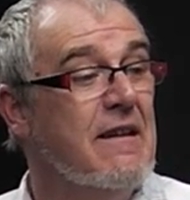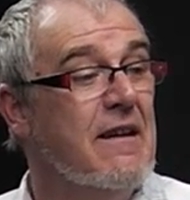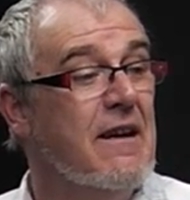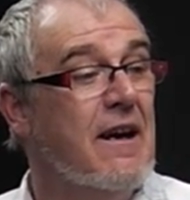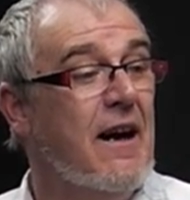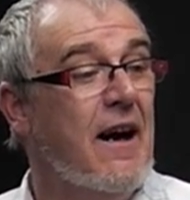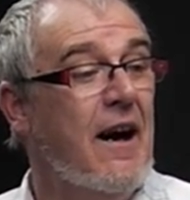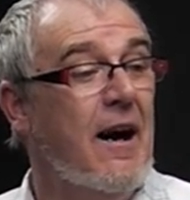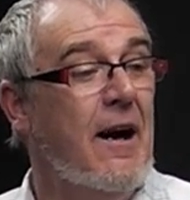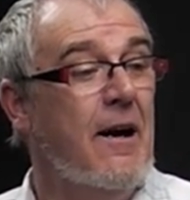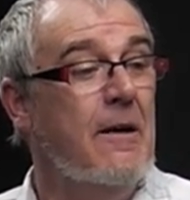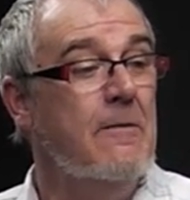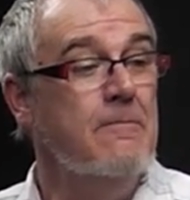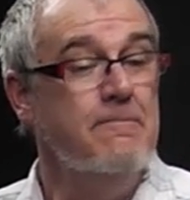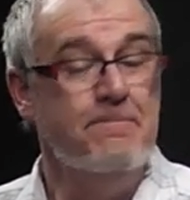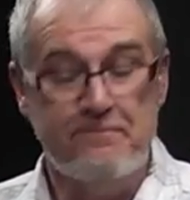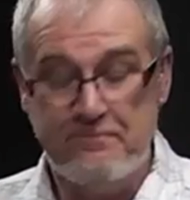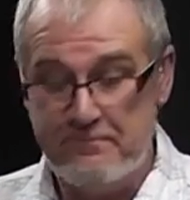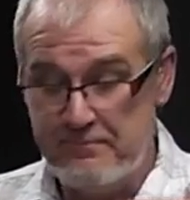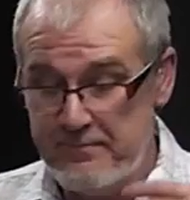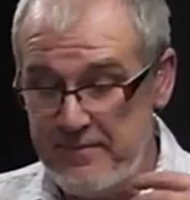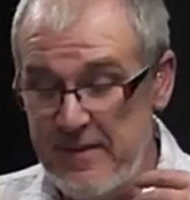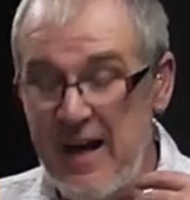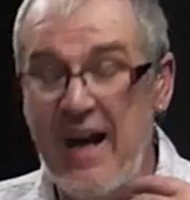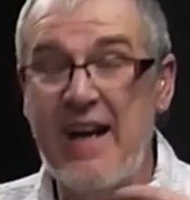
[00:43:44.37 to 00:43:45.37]
Um,
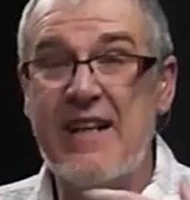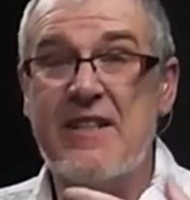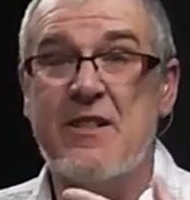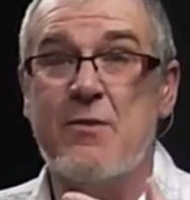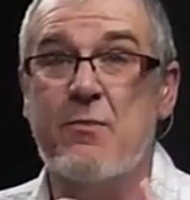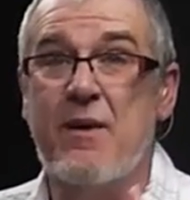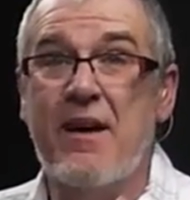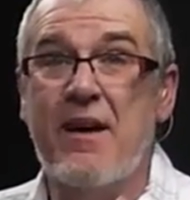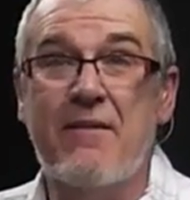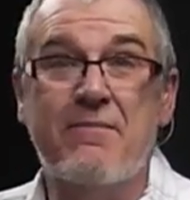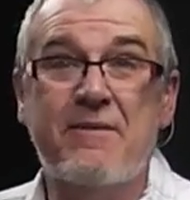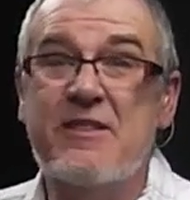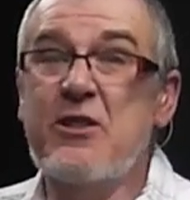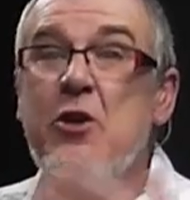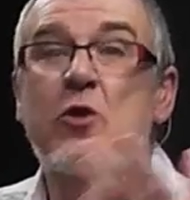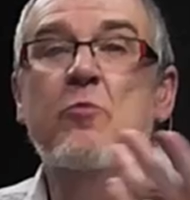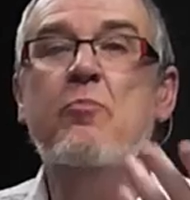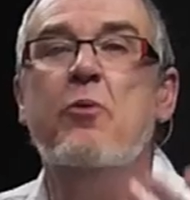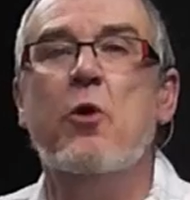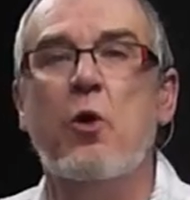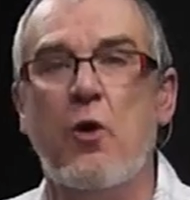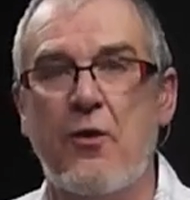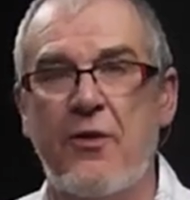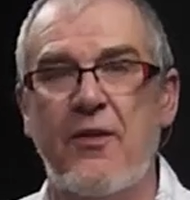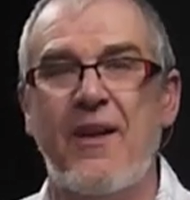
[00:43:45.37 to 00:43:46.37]
as and Do
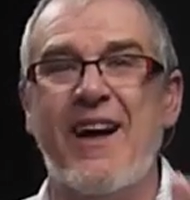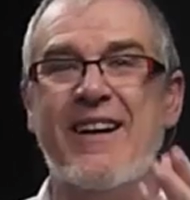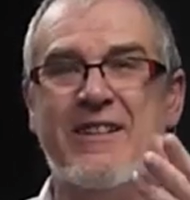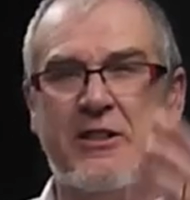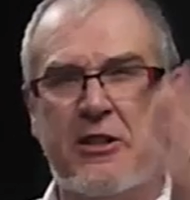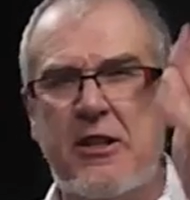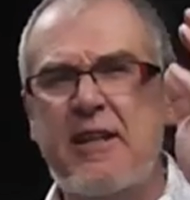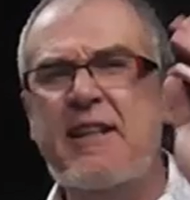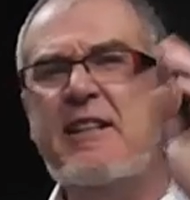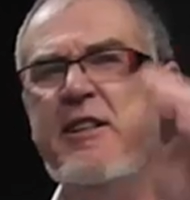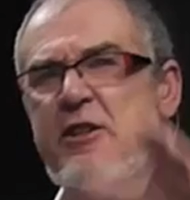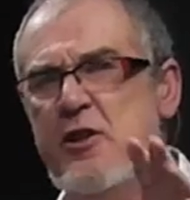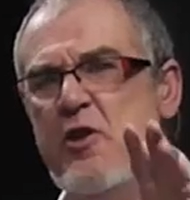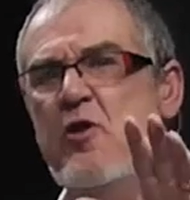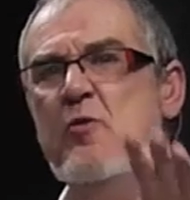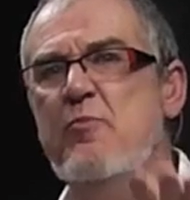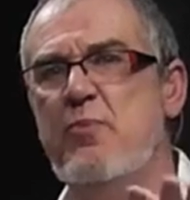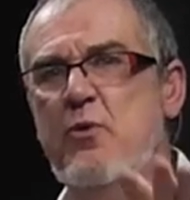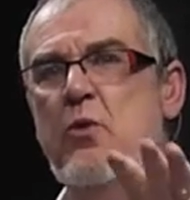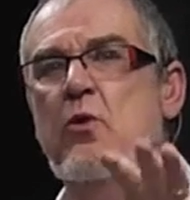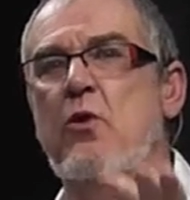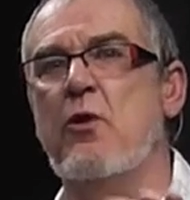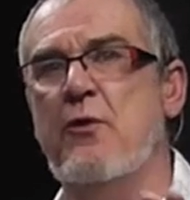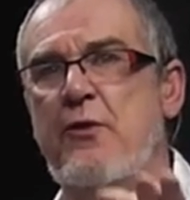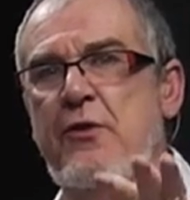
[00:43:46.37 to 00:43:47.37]
both, actually do
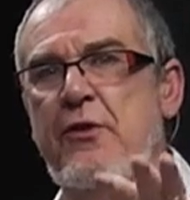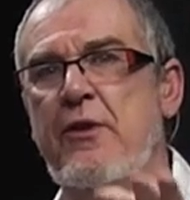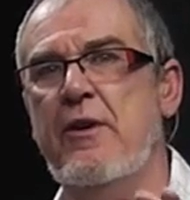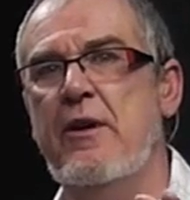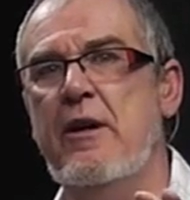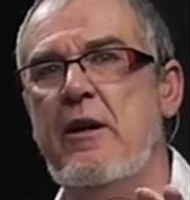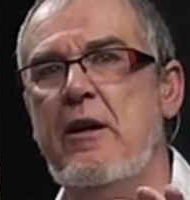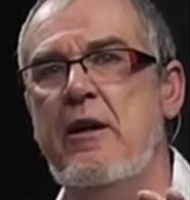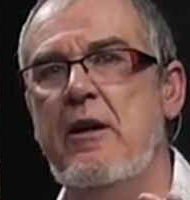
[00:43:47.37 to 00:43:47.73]
both